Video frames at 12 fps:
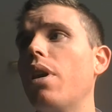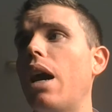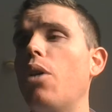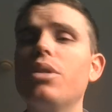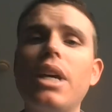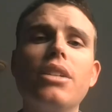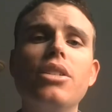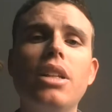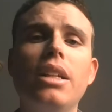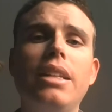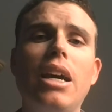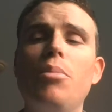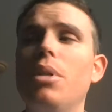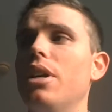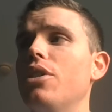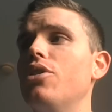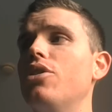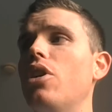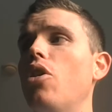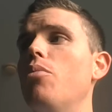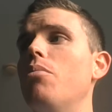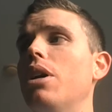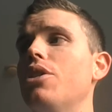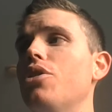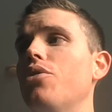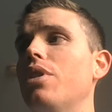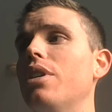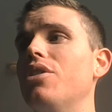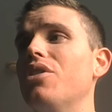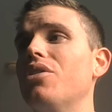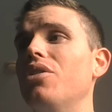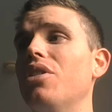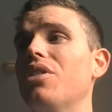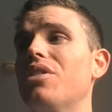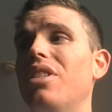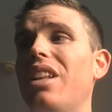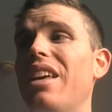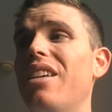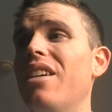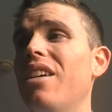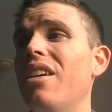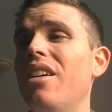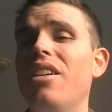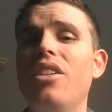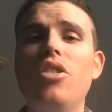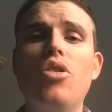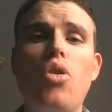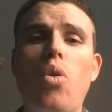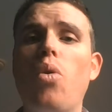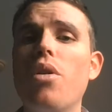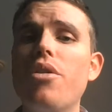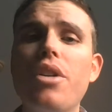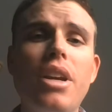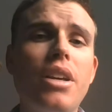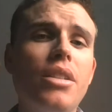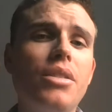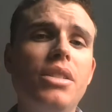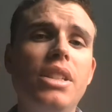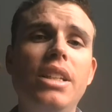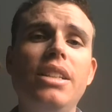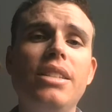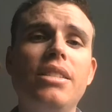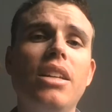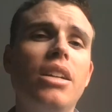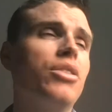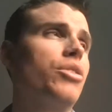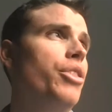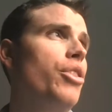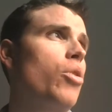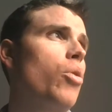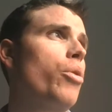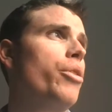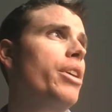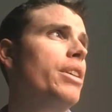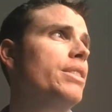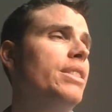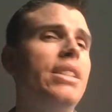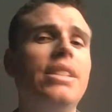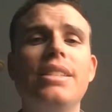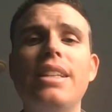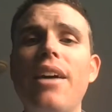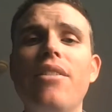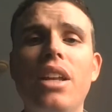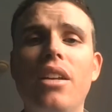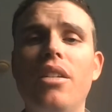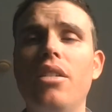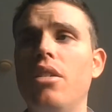I was actually let down because so much of it just looks like you're ordering a C6 or you're ordering a C7